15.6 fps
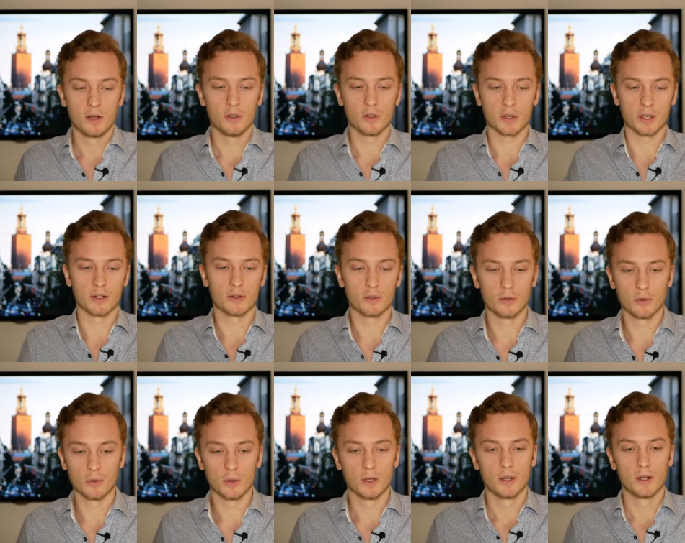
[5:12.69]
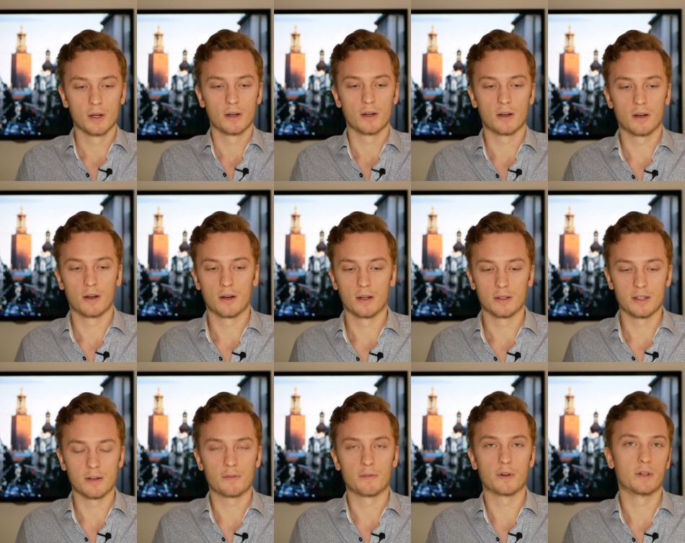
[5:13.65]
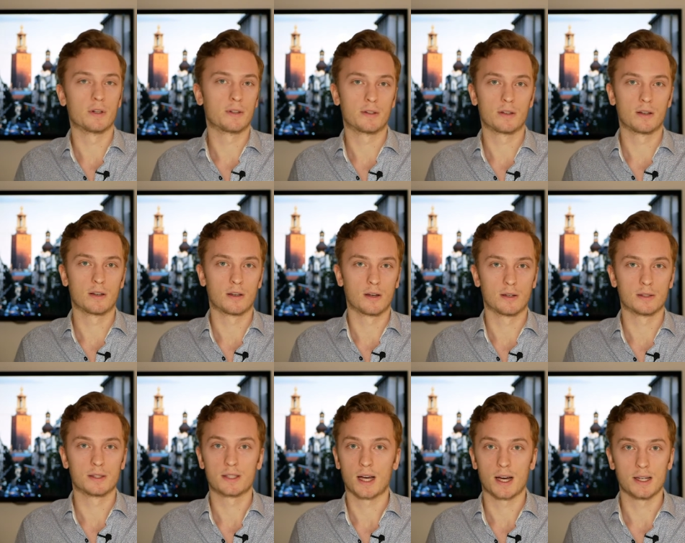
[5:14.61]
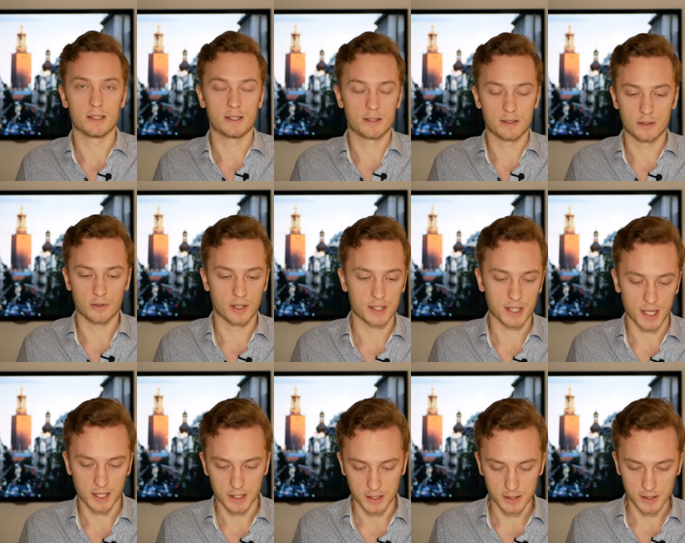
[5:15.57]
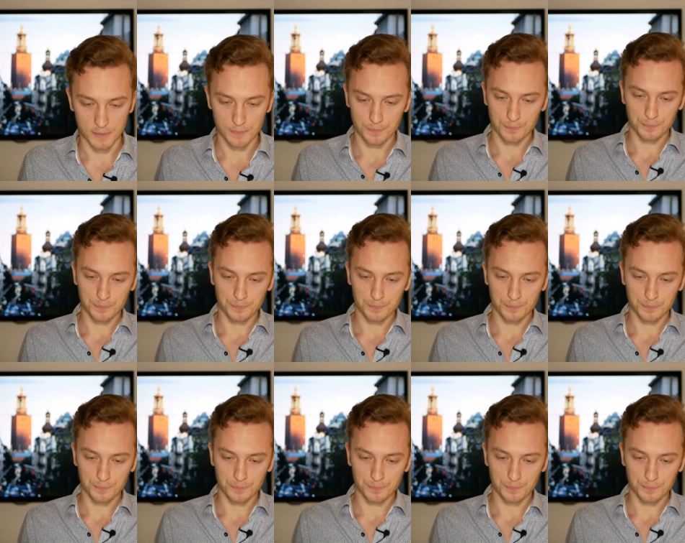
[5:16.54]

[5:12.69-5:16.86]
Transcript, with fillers: you can do uh, different uh, sized transactions.